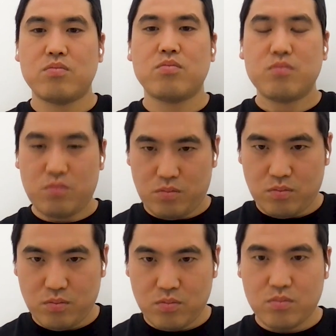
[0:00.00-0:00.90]

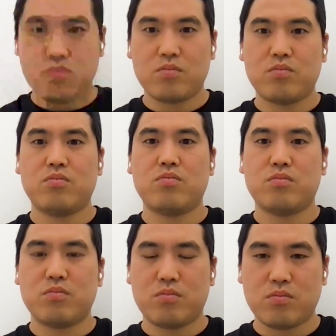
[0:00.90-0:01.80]

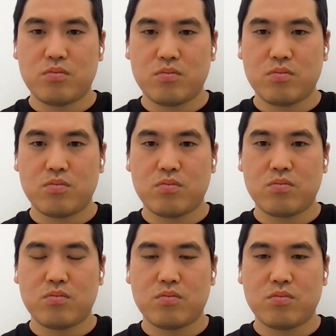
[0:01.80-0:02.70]

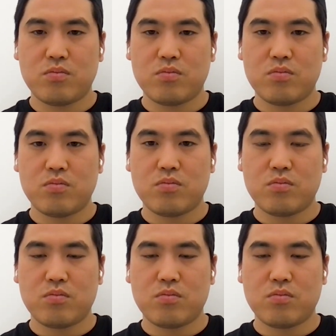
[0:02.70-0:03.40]
(not speaking)